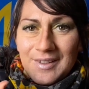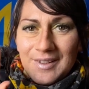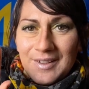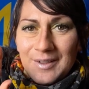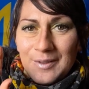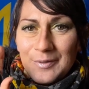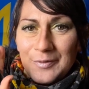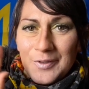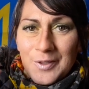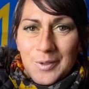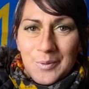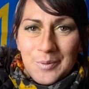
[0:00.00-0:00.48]

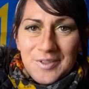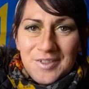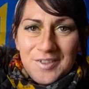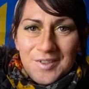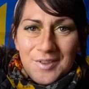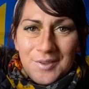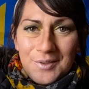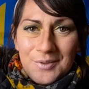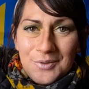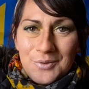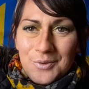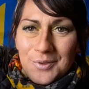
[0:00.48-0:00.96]
If I went to
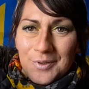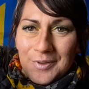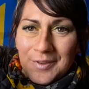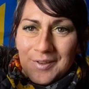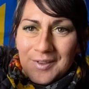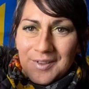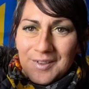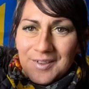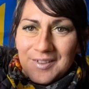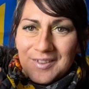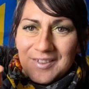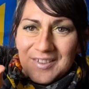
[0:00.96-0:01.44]
the North
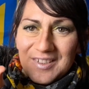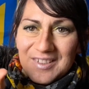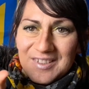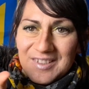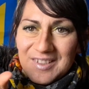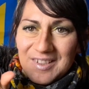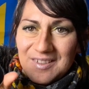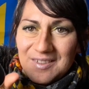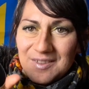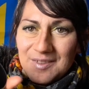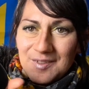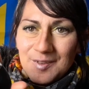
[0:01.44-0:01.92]
Island, I
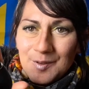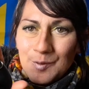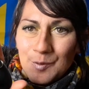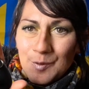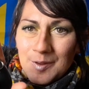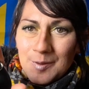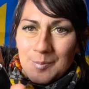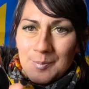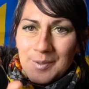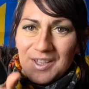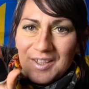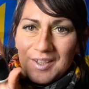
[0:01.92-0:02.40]
take this
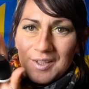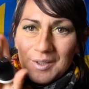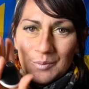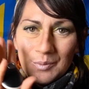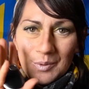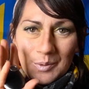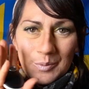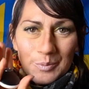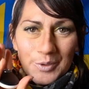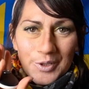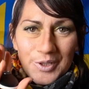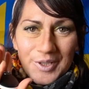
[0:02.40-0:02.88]
with me, it
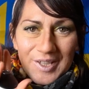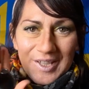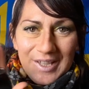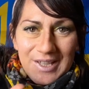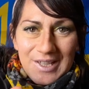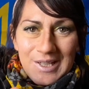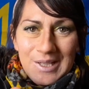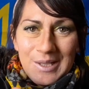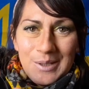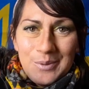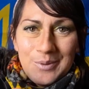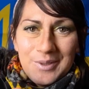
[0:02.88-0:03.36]
will work
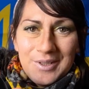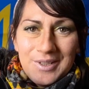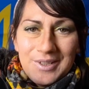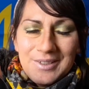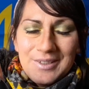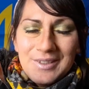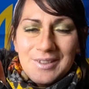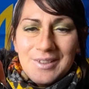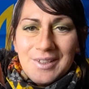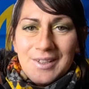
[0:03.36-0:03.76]
anywhere.